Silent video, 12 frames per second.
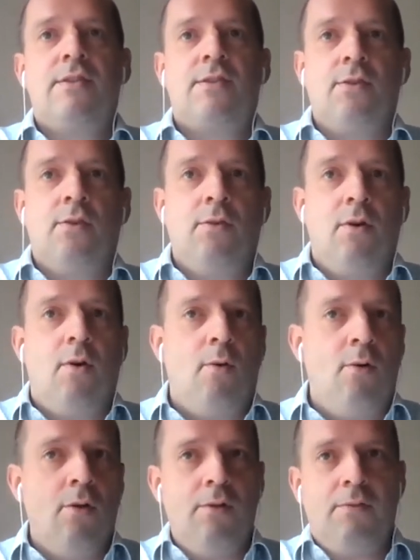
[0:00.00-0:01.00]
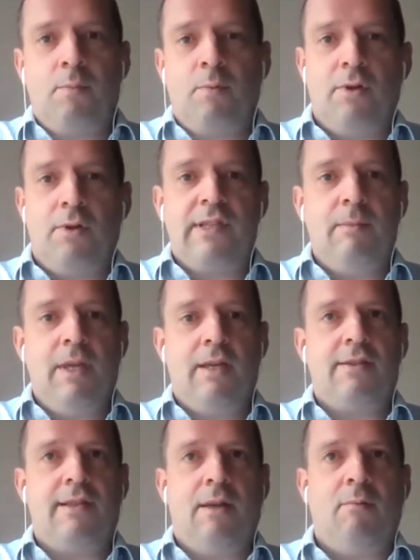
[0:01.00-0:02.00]
So all of the
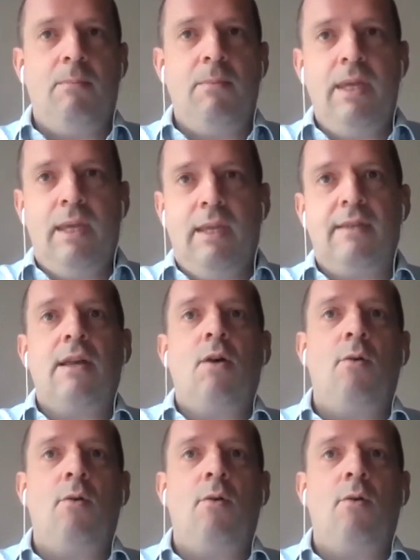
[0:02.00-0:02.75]
policymakers that we meet